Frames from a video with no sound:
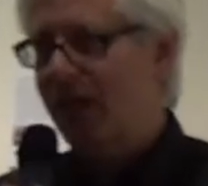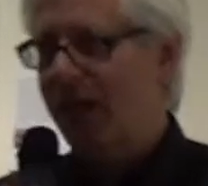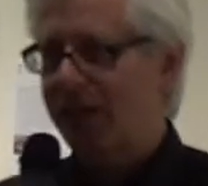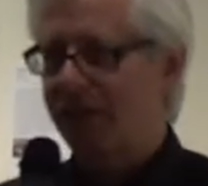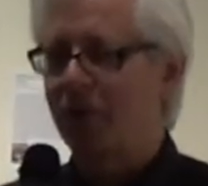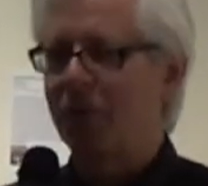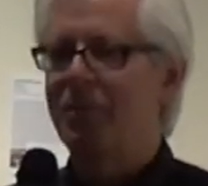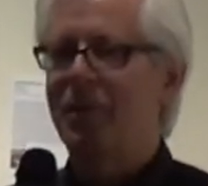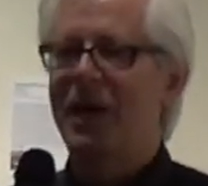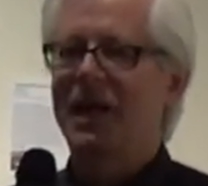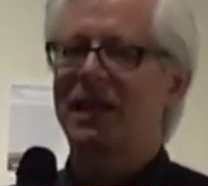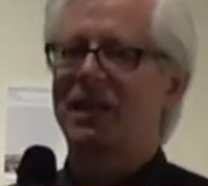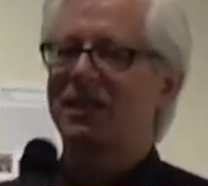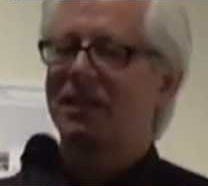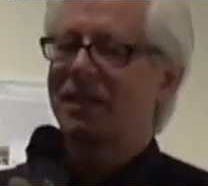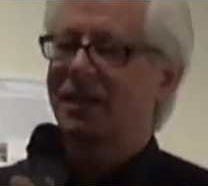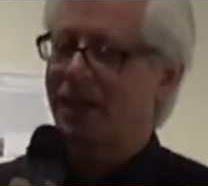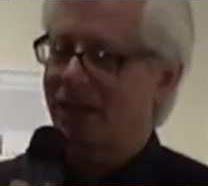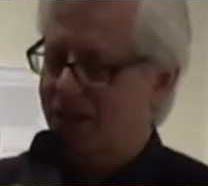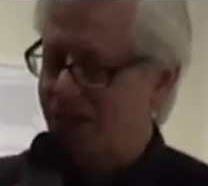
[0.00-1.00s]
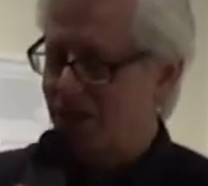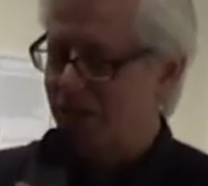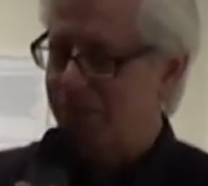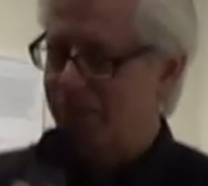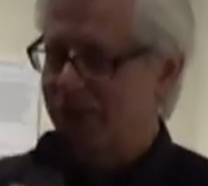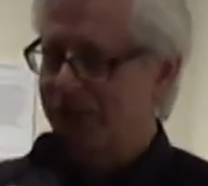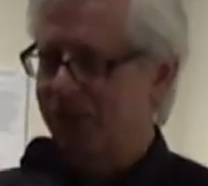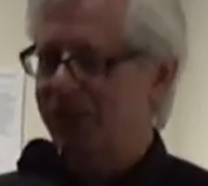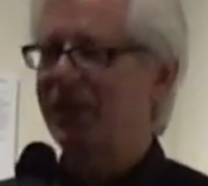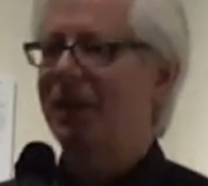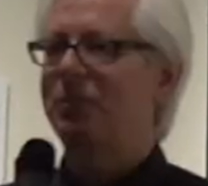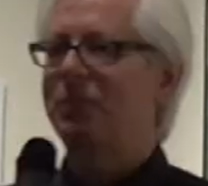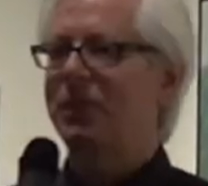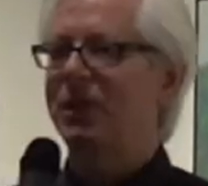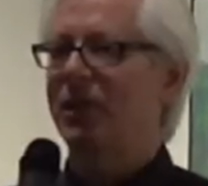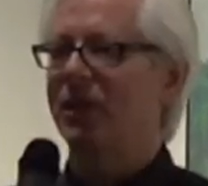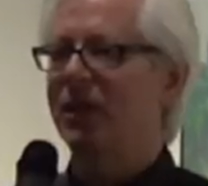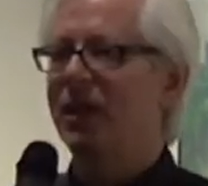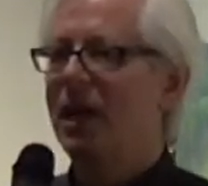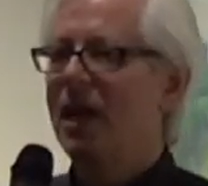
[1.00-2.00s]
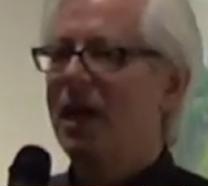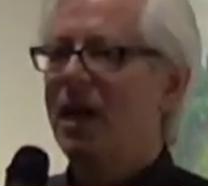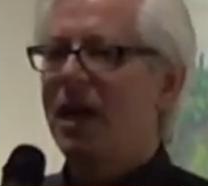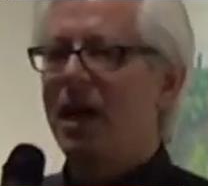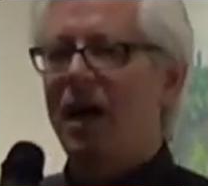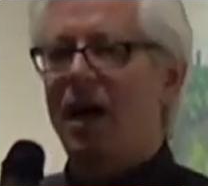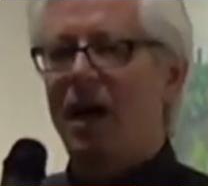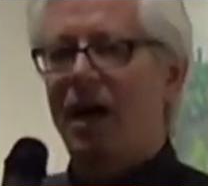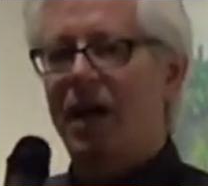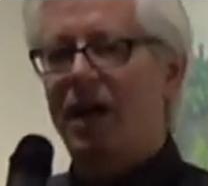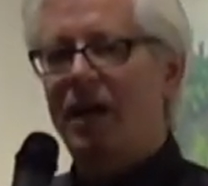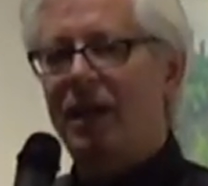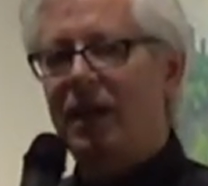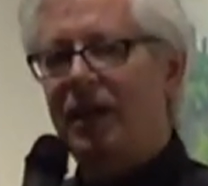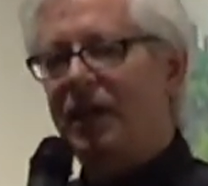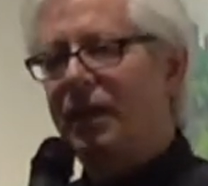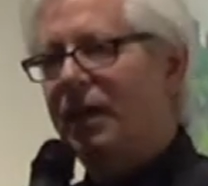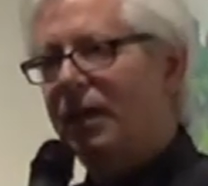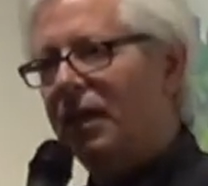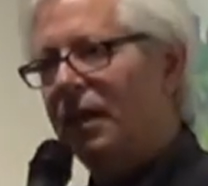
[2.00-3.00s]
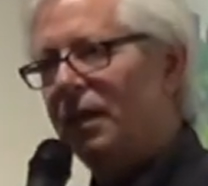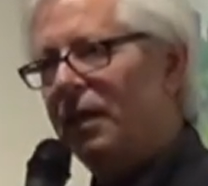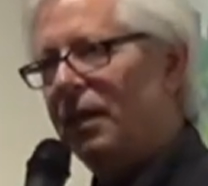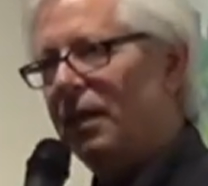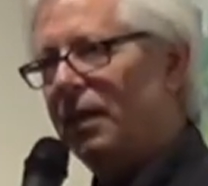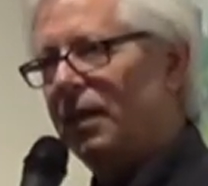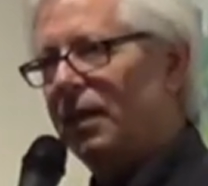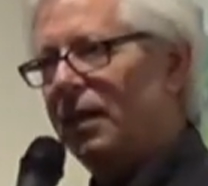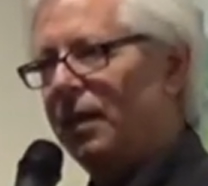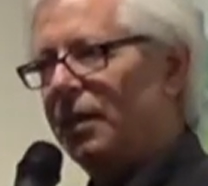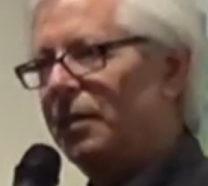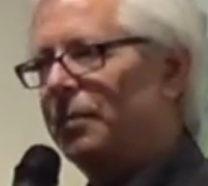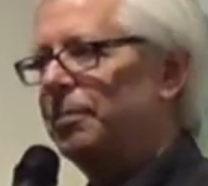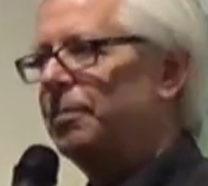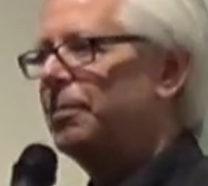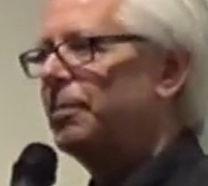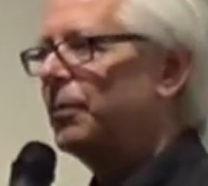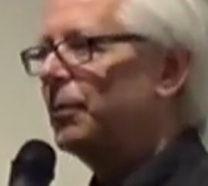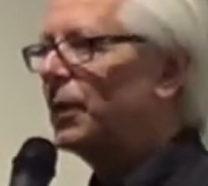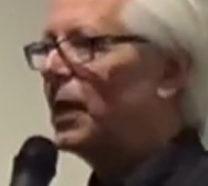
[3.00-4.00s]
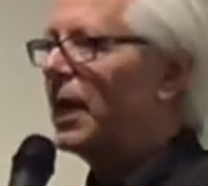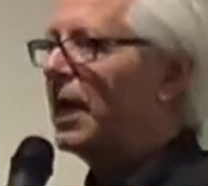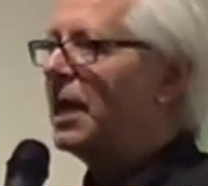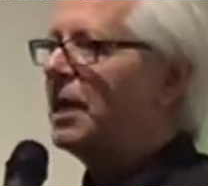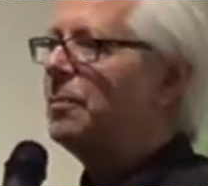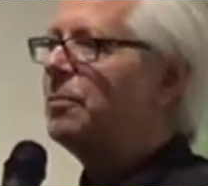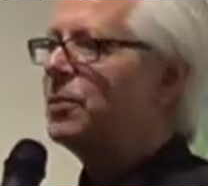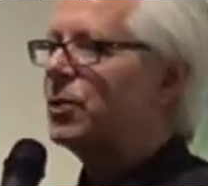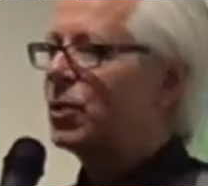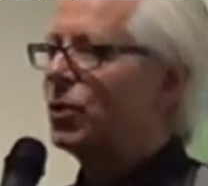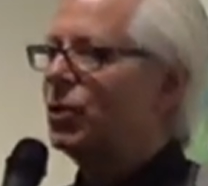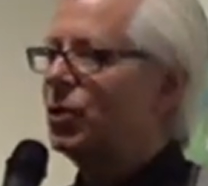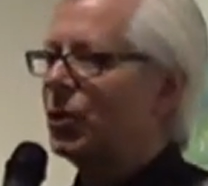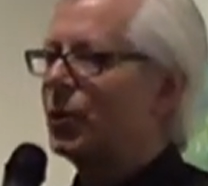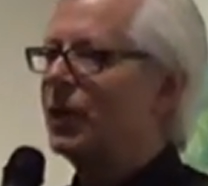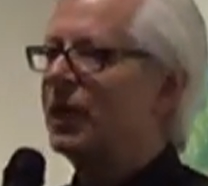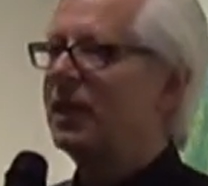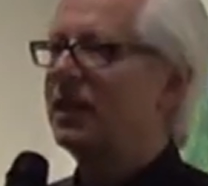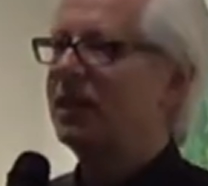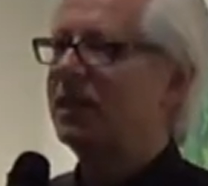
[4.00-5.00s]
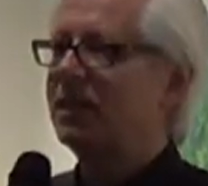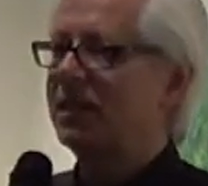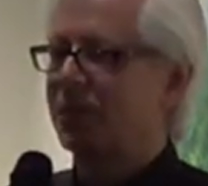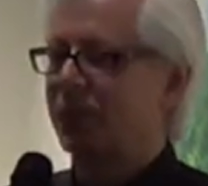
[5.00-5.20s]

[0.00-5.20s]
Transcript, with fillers: got to go back a couple steps here. I um, came to doing